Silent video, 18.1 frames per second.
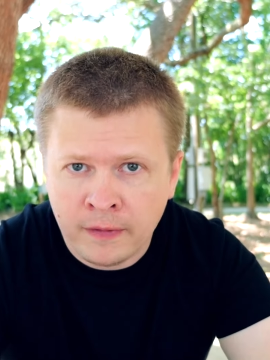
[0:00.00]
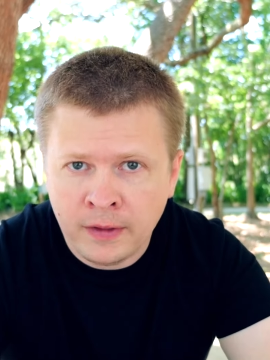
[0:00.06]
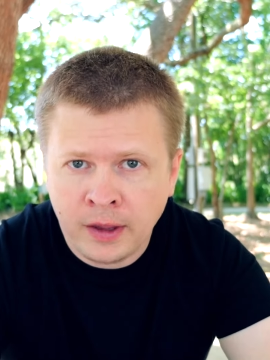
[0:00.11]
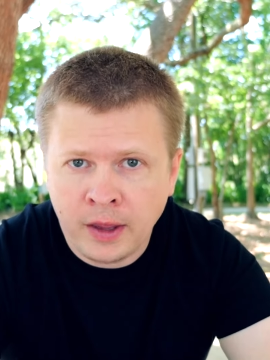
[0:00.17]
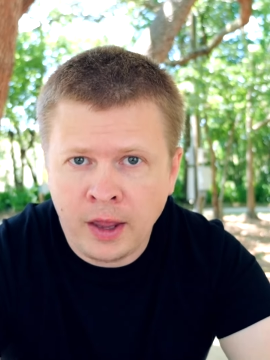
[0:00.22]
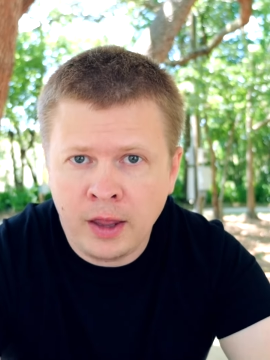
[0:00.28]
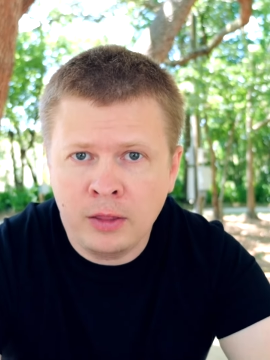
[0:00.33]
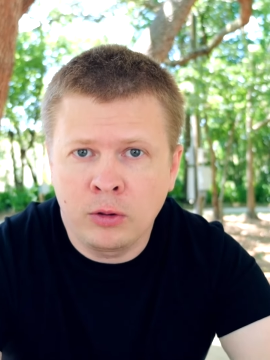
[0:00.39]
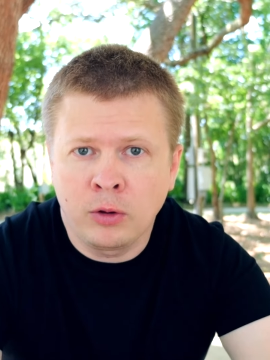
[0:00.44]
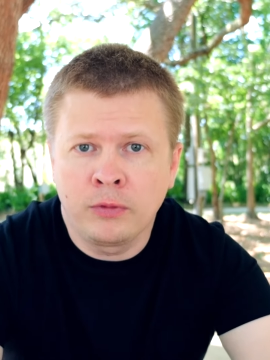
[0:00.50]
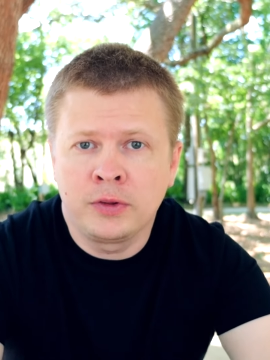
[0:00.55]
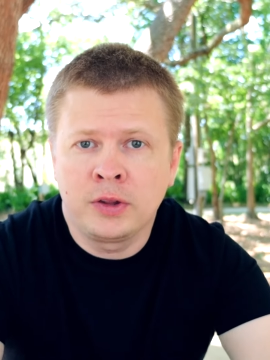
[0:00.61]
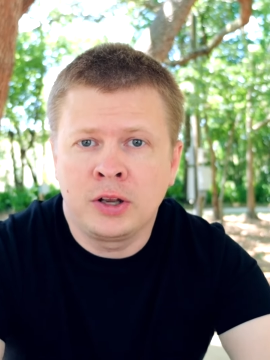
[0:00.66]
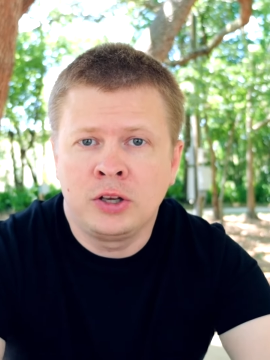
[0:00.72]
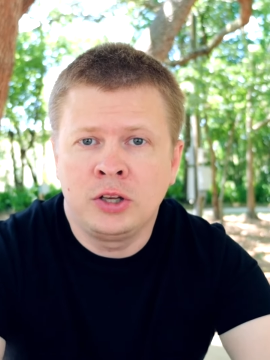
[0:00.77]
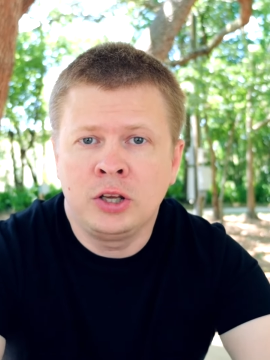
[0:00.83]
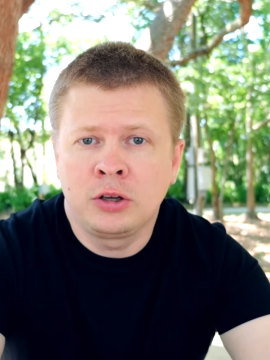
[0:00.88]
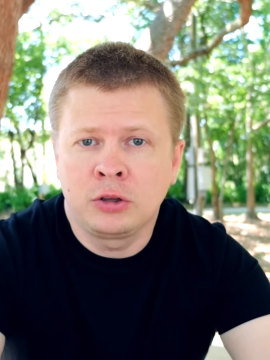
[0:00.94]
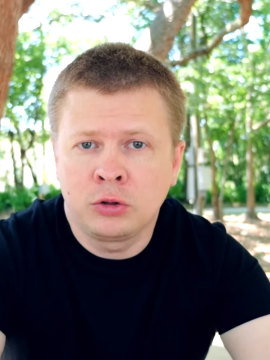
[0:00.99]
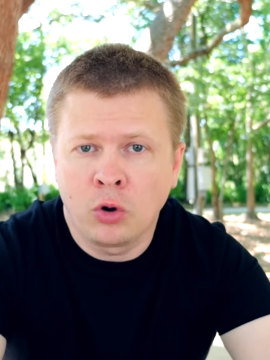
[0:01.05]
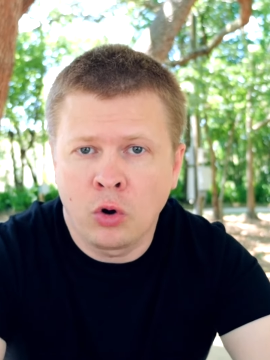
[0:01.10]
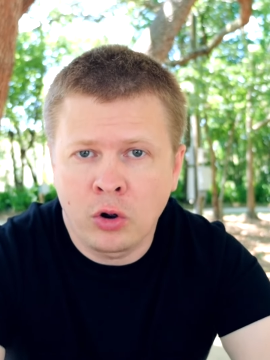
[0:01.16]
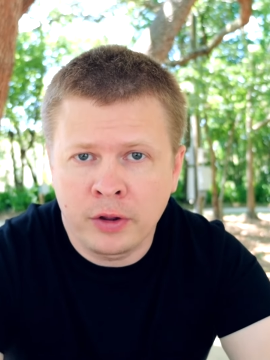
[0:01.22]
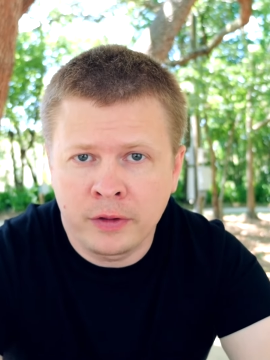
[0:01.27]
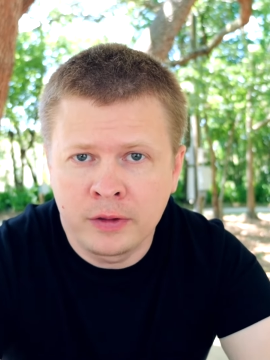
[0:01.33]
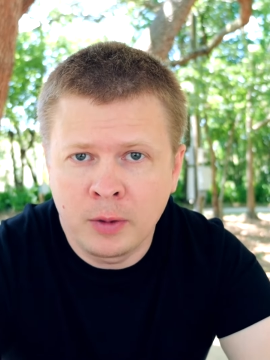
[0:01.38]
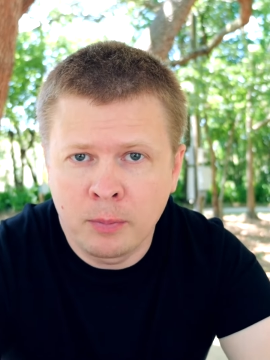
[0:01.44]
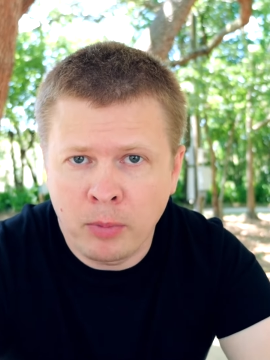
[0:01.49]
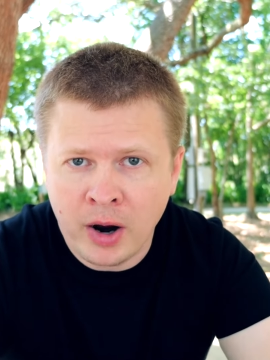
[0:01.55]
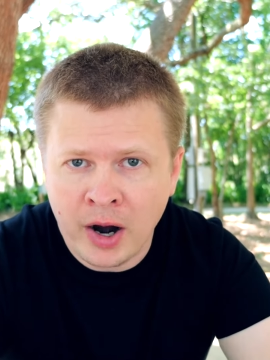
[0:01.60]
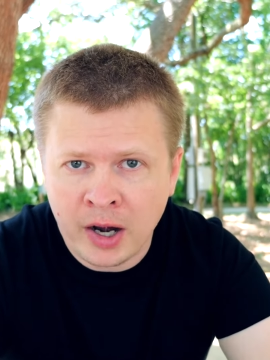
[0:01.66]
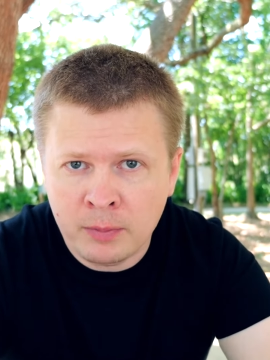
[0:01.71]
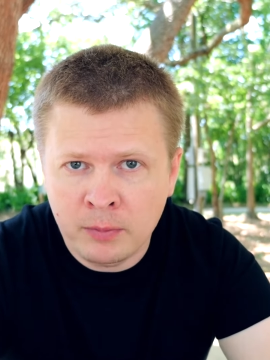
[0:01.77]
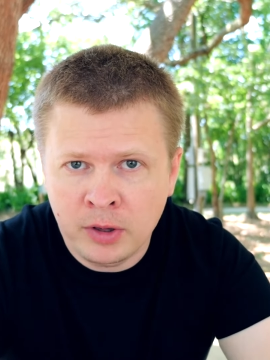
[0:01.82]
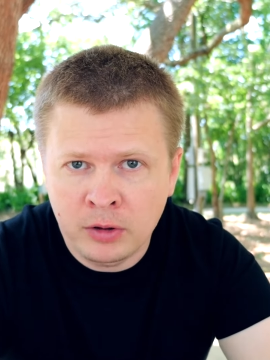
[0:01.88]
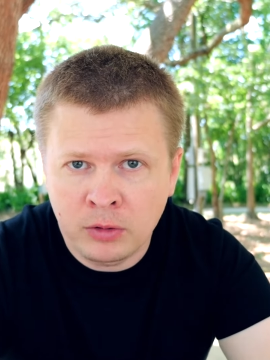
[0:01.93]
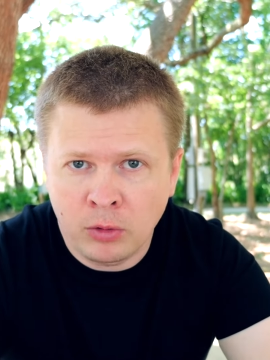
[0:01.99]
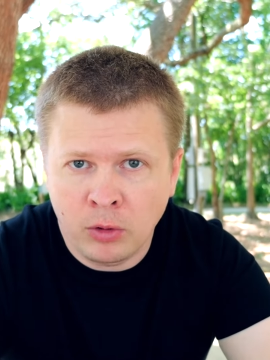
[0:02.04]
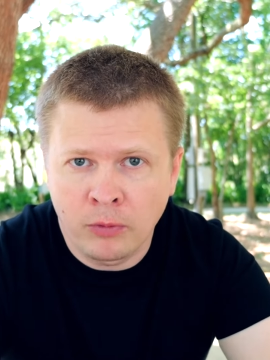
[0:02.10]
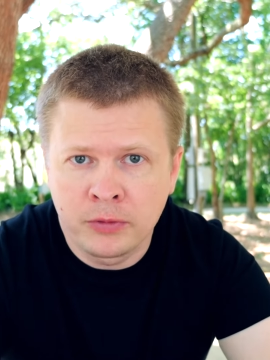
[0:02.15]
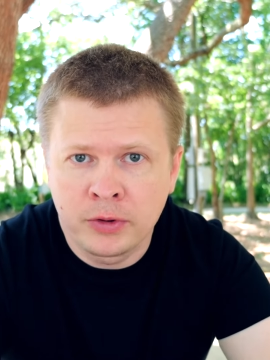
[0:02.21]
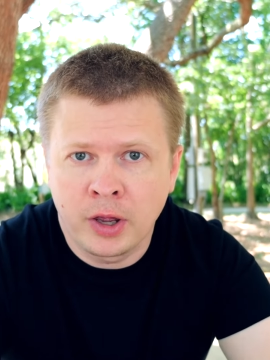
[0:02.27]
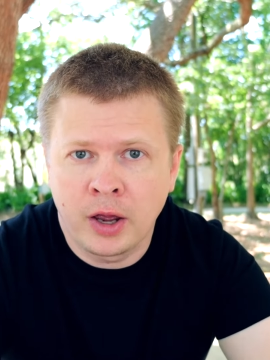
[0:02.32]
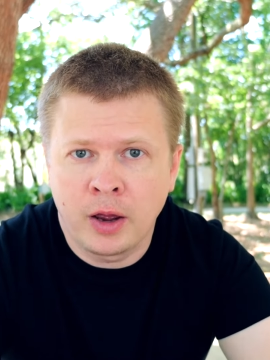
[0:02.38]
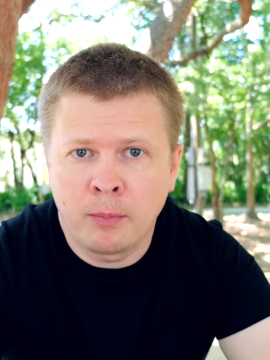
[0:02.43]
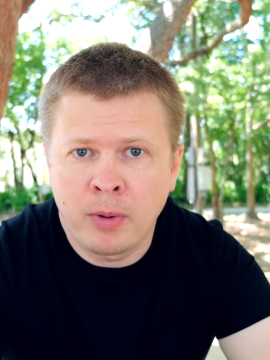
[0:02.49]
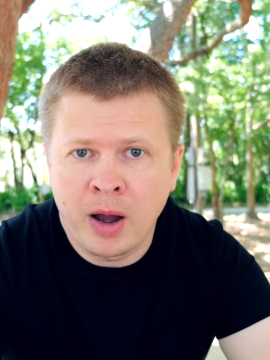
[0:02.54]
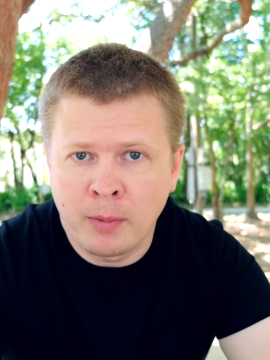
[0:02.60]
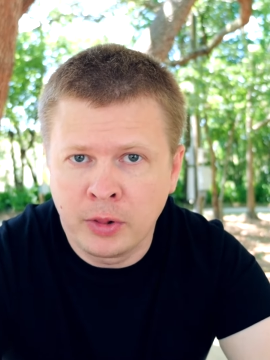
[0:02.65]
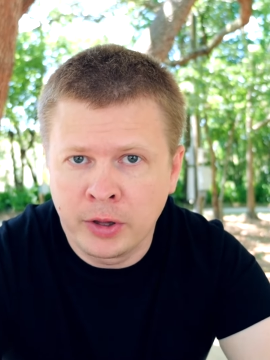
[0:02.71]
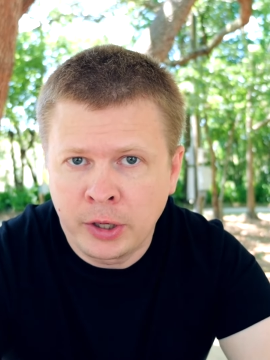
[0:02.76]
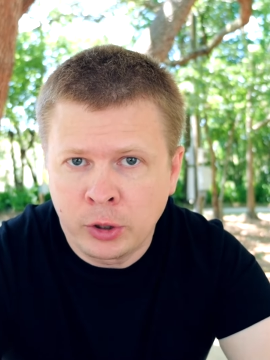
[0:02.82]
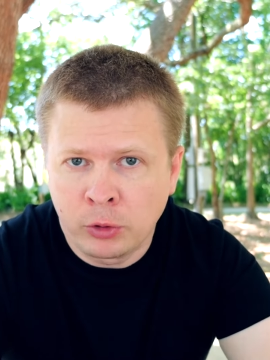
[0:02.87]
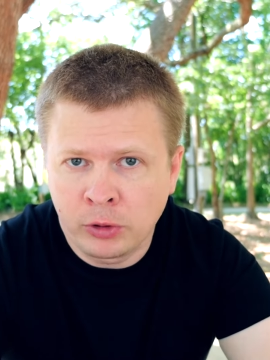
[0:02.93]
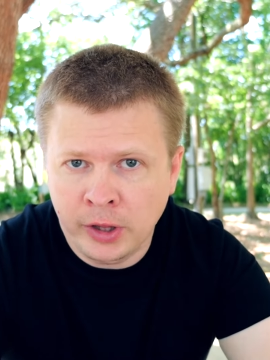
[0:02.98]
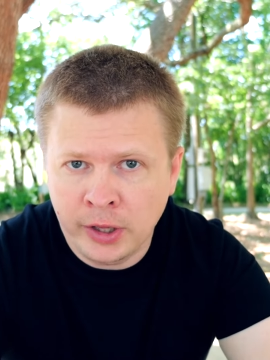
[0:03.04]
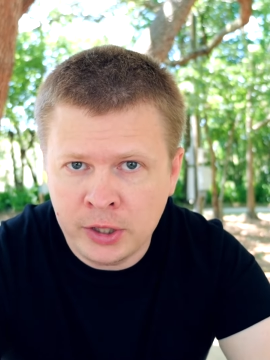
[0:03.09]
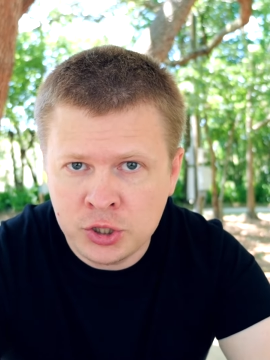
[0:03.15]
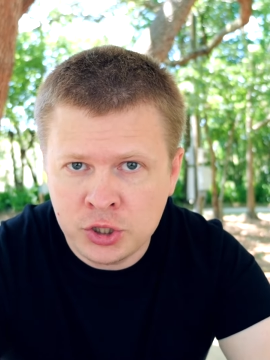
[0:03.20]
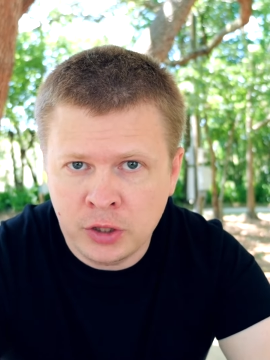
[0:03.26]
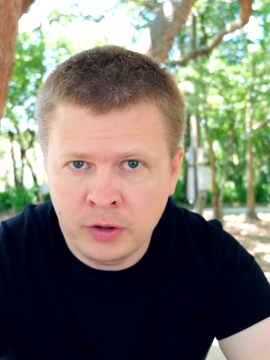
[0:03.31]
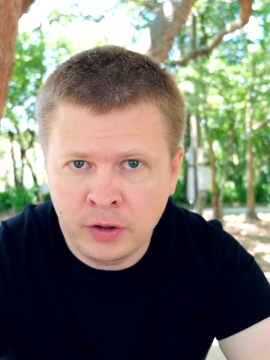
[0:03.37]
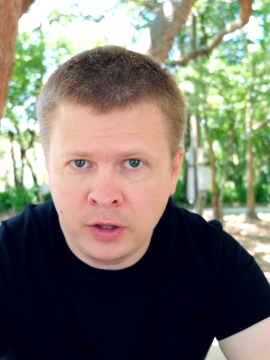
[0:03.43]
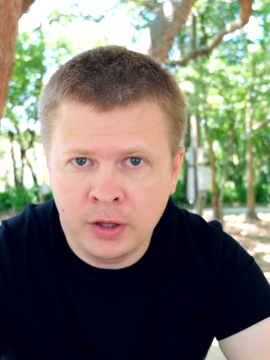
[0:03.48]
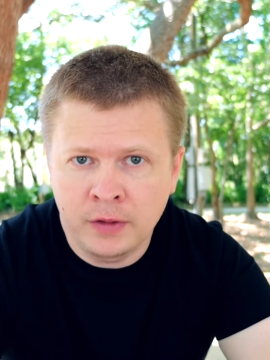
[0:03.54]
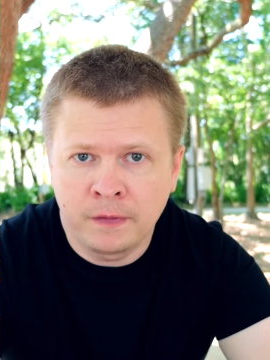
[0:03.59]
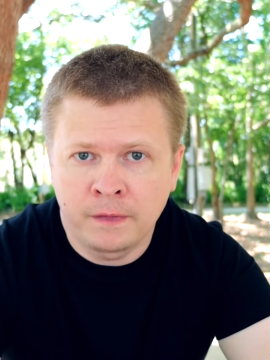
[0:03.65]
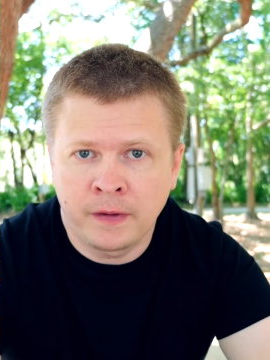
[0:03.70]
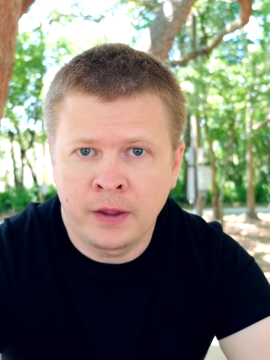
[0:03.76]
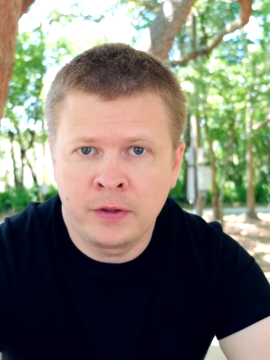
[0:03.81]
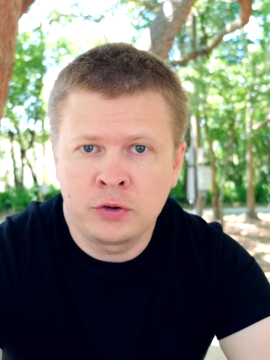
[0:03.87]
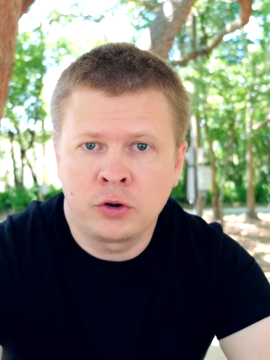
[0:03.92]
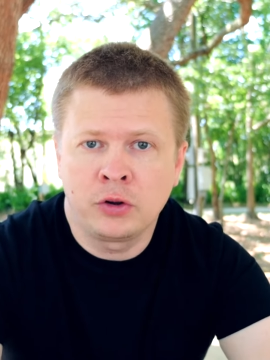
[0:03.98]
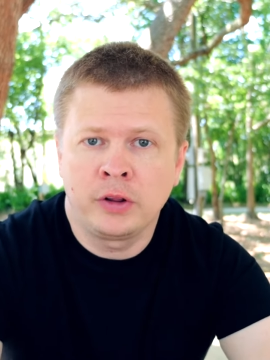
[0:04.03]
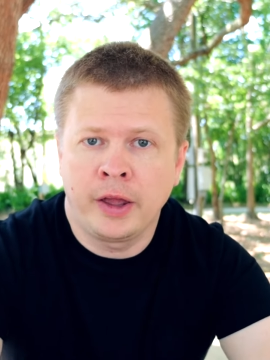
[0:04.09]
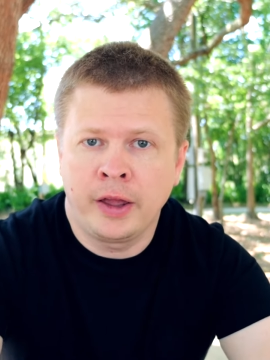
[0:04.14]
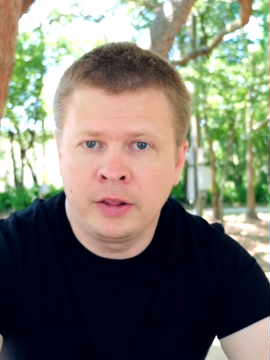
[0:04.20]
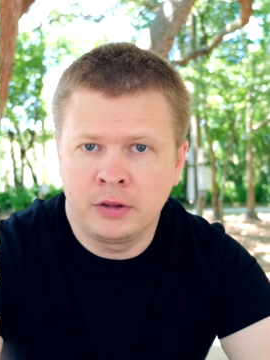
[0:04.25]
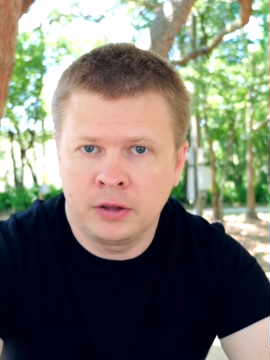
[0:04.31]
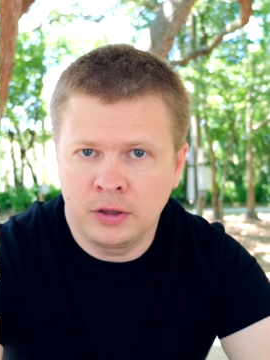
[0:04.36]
the head of the TikTok Department of the Public Relations in Central and